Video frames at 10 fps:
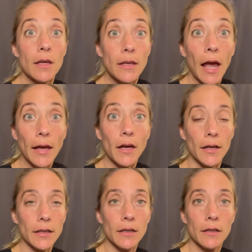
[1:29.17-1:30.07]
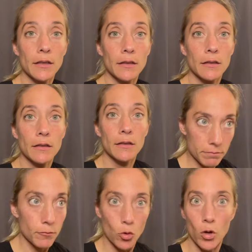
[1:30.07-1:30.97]
Yeah, I got it.
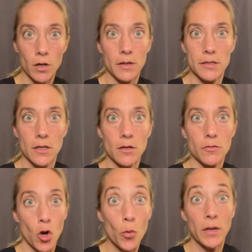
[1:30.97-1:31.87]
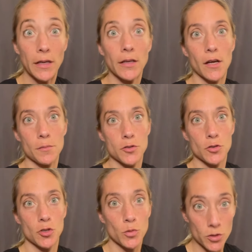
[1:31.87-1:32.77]
Recorded myself opening it up so
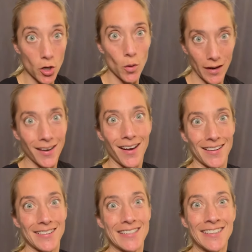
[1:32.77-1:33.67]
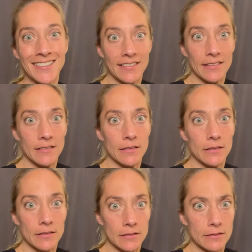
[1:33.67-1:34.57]
you would know I got it.
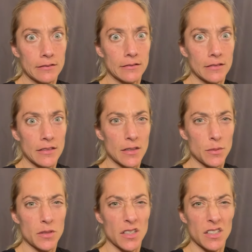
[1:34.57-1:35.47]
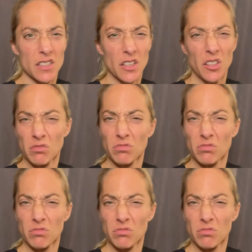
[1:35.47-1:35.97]
Because I was kind of scared.